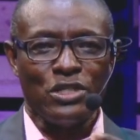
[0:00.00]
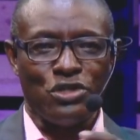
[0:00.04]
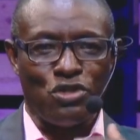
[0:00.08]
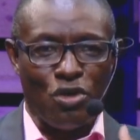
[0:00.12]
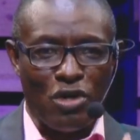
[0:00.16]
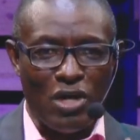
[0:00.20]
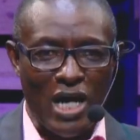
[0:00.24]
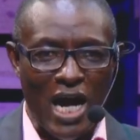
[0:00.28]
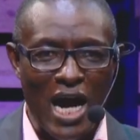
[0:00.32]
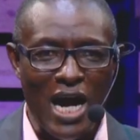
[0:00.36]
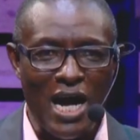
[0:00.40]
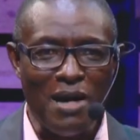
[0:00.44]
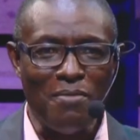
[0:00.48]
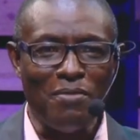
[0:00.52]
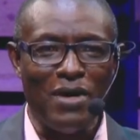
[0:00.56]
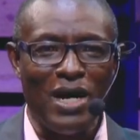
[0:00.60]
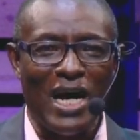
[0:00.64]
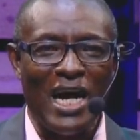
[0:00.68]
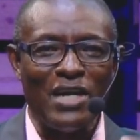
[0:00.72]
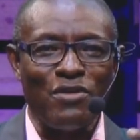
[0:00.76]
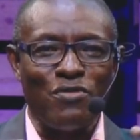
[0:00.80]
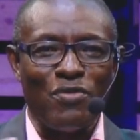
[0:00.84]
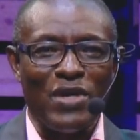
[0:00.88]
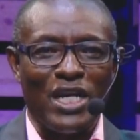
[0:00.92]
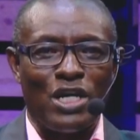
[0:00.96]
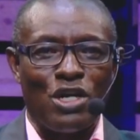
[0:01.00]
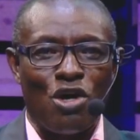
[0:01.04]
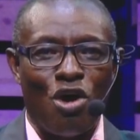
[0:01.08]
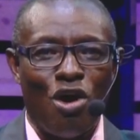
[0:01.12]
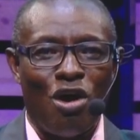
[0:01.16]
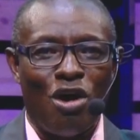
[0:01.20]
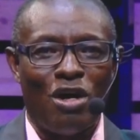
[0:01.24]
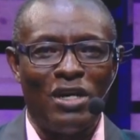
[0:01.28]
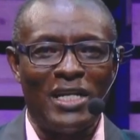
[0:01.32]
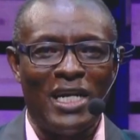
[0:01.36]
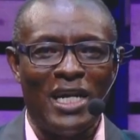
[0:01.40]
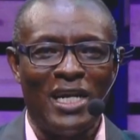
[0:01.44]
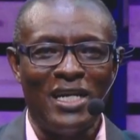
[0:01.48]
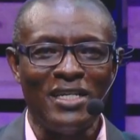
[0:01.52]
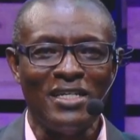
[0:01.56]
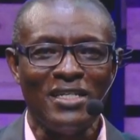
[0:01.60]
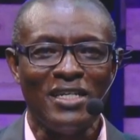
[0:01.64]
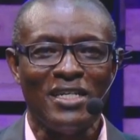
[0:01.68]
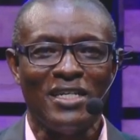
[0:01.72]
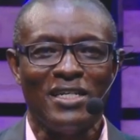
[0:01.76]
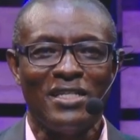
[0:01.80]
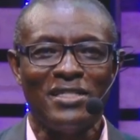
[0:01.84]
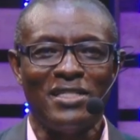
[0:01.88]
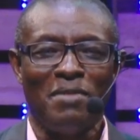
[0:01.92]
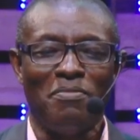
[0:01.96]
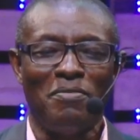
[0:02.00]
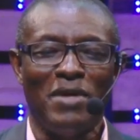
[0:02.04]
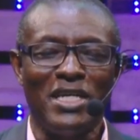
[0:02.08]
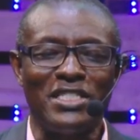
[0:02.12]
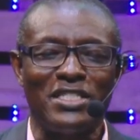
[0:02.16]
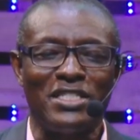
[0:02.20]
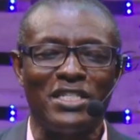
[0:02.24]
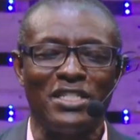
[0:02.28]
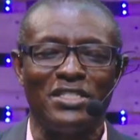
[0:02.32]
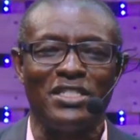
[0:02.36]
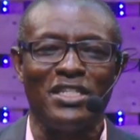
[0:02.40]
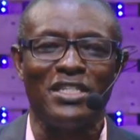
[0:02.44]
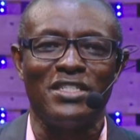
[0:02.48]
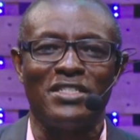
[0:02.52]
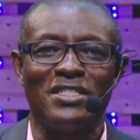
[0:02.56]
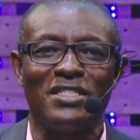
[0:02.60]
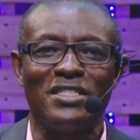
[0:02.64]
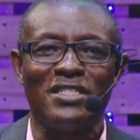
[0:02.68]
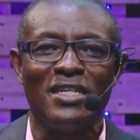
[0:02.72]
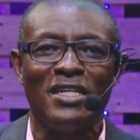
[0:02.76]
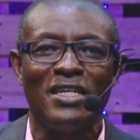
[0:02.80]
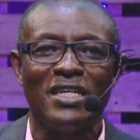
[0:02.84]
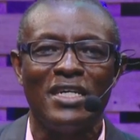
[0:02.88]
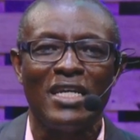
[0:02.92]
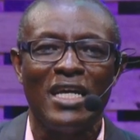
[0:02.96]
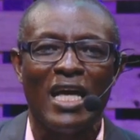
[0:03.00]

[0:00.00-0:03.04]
to come and record the messages.